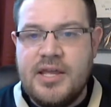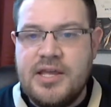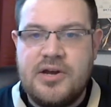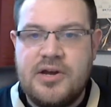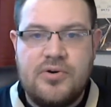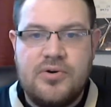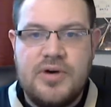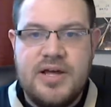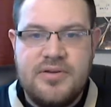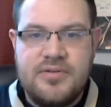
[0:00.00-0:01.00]

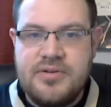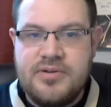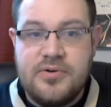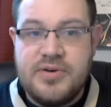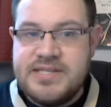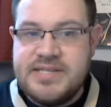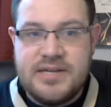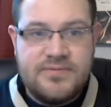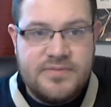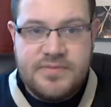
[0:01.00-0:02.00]
Is he
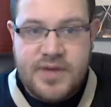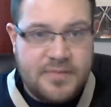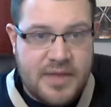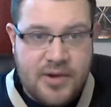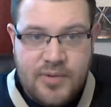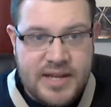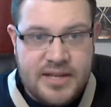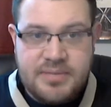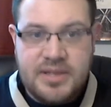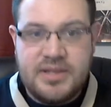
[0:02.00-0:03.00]
going to develop that
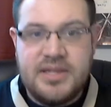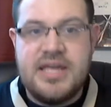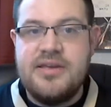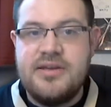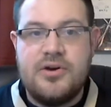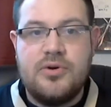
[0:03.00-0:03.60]
running ability?